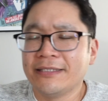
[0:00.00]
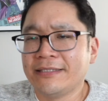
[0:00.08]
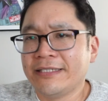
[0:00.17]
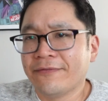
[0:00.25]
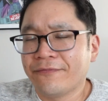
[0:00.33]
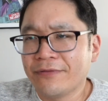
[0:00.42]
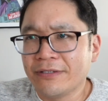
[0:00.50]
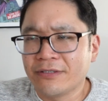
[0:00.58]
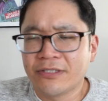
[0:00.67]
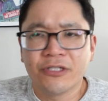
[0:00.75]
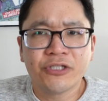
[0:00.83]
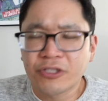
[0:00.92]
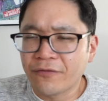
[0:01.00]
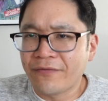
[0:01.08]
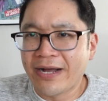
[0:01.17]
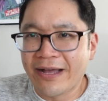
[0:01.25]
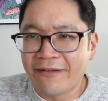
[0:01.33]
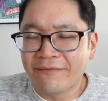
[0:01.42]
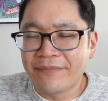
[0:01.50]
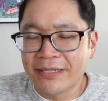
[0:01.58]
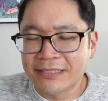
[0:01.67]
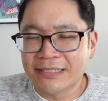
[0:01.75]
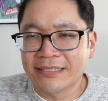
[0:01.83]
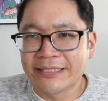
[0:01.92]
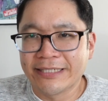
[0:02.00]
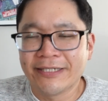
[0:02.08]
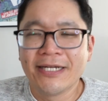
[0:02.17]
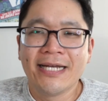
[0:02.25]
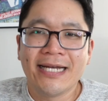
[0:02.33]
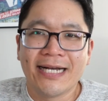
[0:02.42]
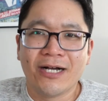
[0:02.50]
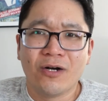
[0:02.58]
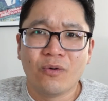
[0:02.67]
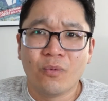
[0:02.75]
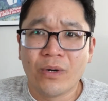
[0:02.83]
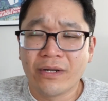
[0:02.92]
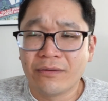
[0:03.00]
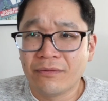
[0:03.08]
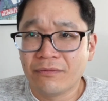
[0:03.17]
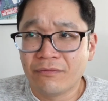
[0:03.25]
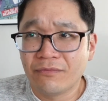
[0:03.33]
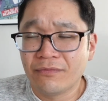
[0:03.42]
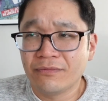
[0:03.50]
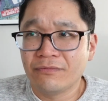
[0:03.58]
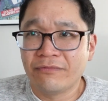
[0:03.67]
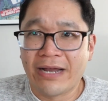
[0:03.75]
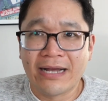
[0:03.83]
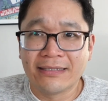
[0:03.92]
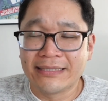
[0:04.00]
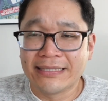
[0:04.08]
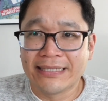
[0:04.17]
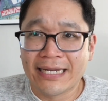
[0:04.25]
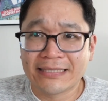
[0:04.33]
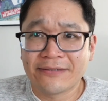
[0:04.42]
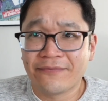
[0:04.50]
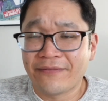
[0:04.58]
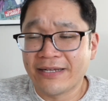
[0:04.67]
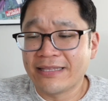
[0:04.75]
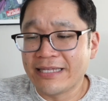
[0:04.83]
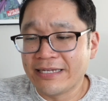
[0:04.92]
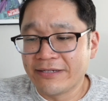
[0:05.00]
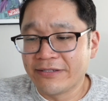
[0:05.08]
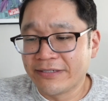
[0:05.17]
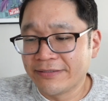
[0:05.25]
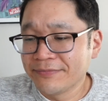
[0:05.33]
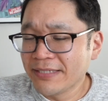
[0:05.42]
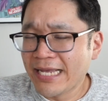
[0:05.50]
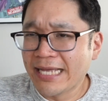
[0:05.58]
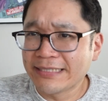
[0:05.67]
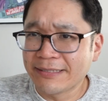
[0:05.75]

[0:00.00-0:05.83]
to survive, basically, one reality has to fight the other and